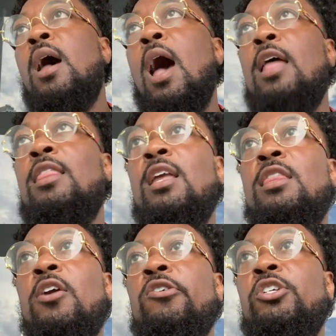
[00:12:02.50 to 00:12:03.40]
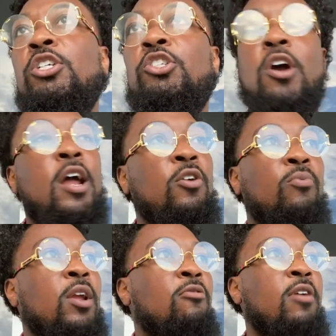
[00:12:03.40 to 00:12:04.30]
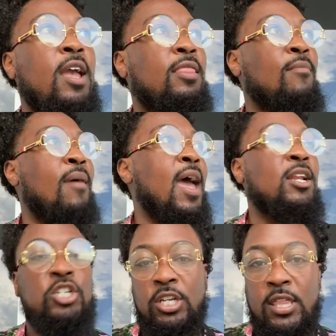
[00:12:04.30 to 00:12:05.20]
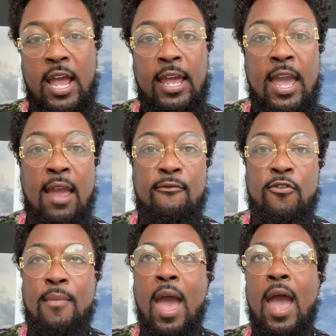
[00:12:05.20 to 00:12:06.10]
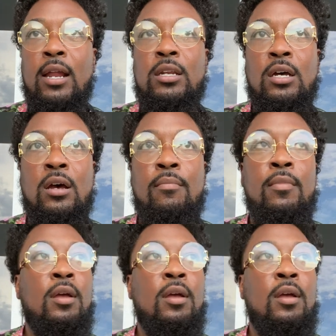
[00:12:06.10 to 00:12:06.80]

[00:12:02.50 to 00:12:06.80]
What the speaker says: I think they're just trying to recreate the magic that came from Act Up.